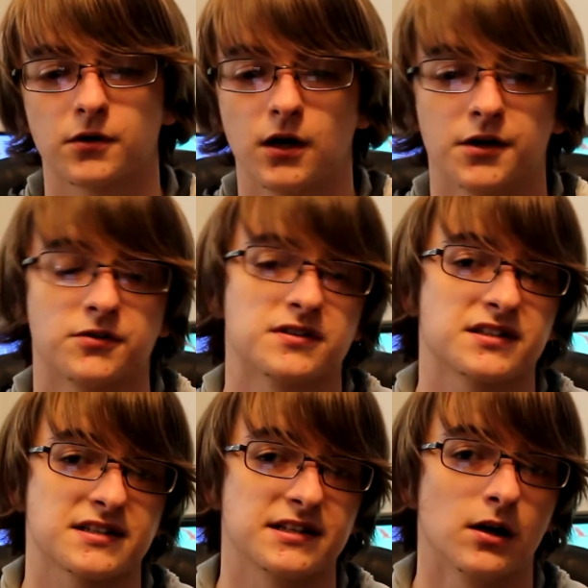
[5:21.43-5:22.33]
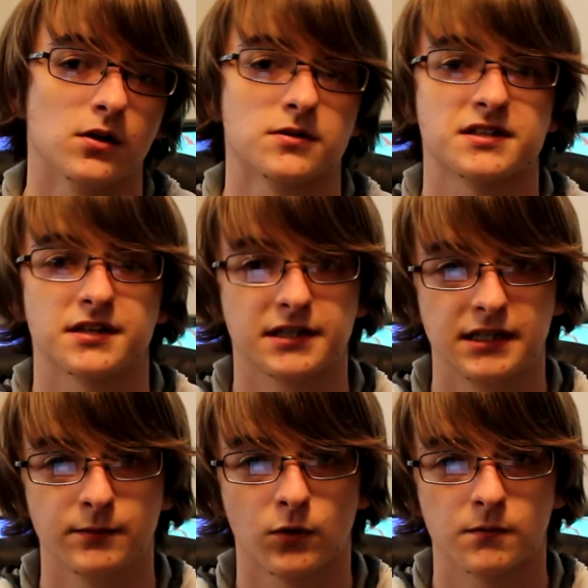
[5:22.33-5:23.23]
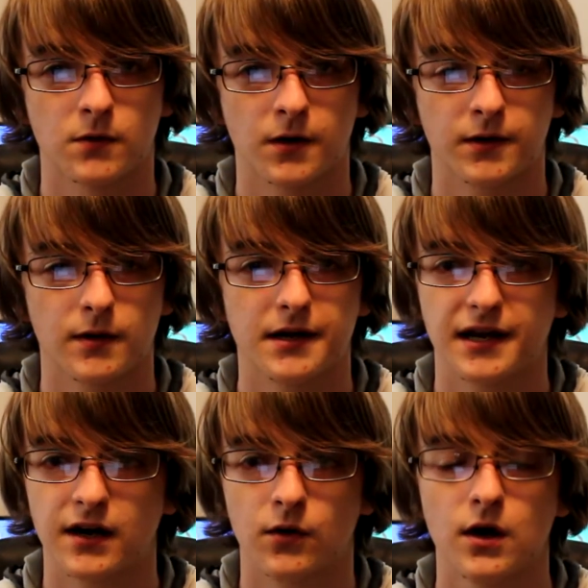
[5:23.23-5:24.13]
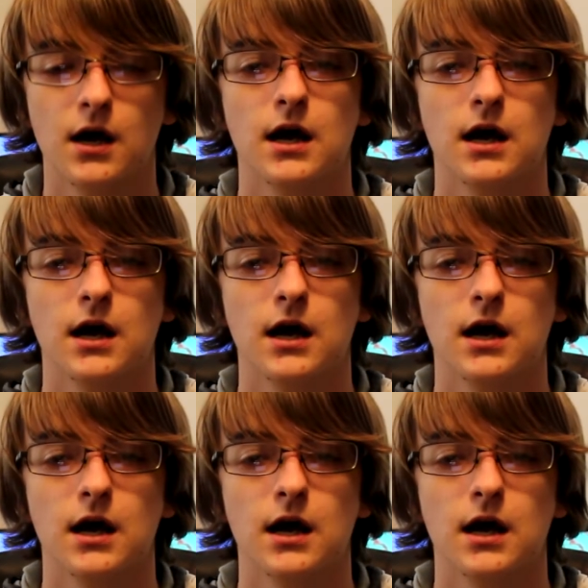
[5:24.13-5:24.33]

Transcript: $160 in the keyboard market right now.